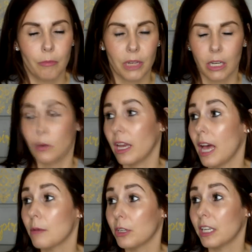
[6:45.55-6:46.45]
But anyway,
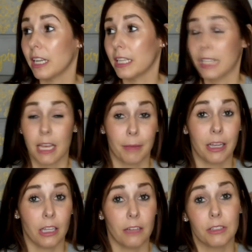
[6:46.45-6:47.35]
I'm running out of time. I
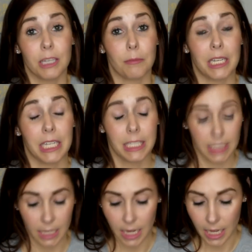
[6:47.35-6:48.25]
only have 10 minutes.